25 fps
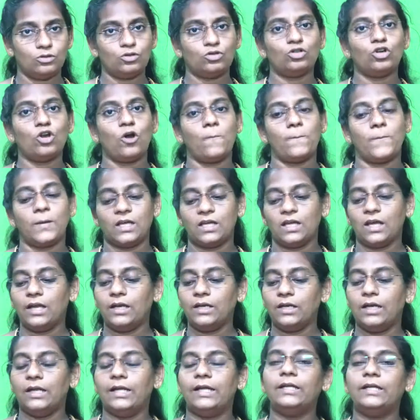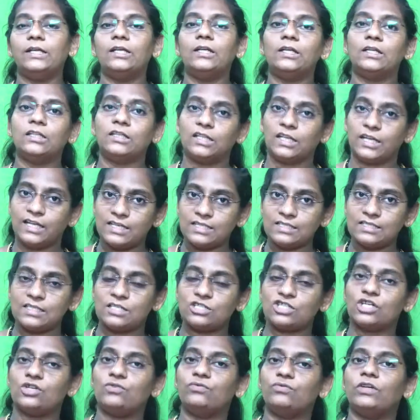topic, and later in the next
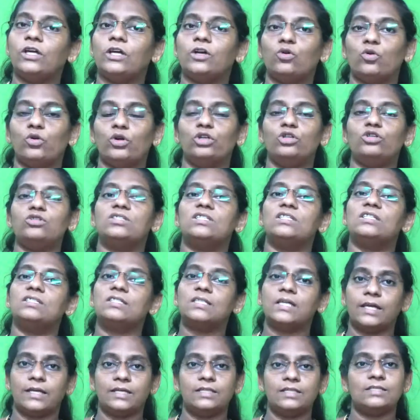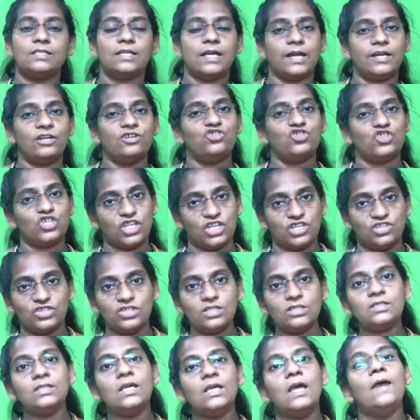session we are going to see science and
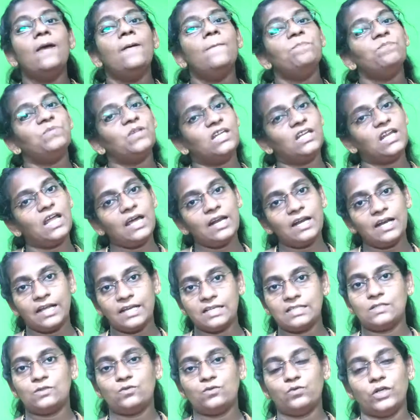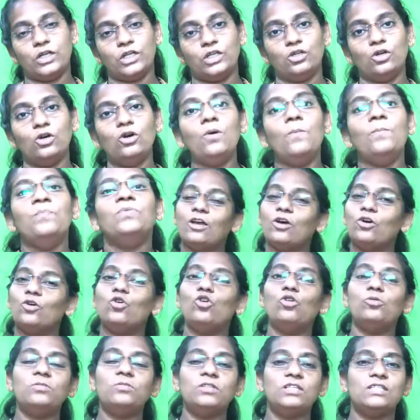changes in our next video.
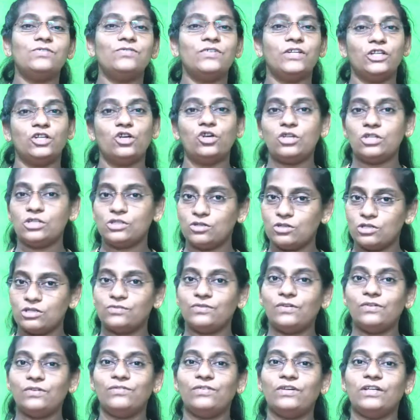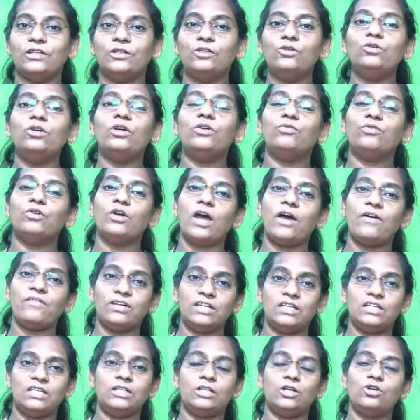Hope this video is useful for you. If you have
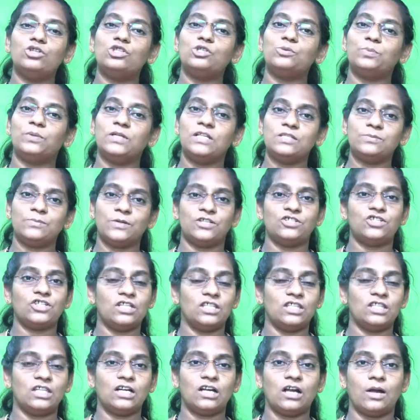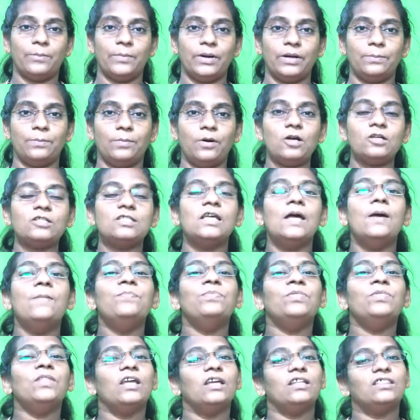any doubts, please mention in the comment box.
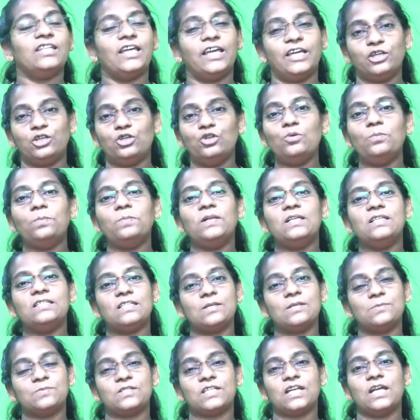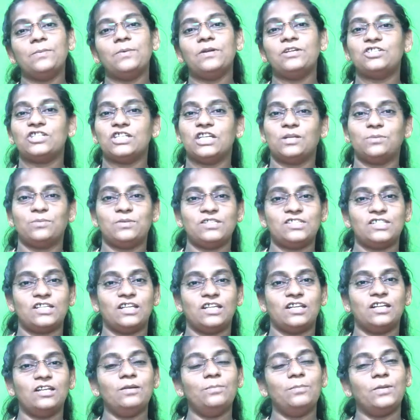Thank you. Please subscribe and share my
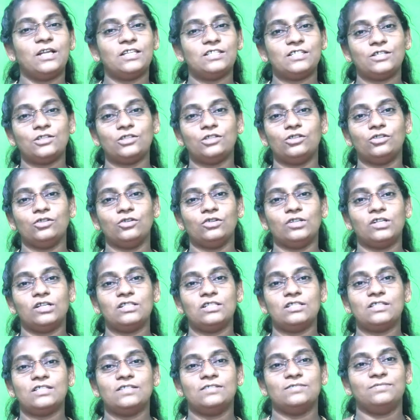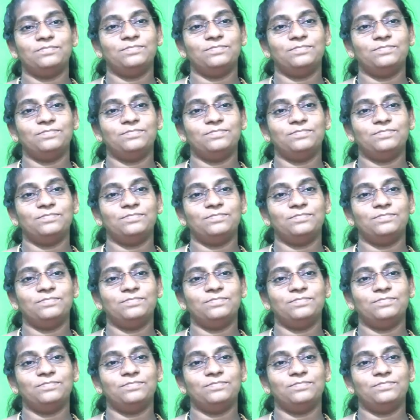channel, Mansa Tutorials.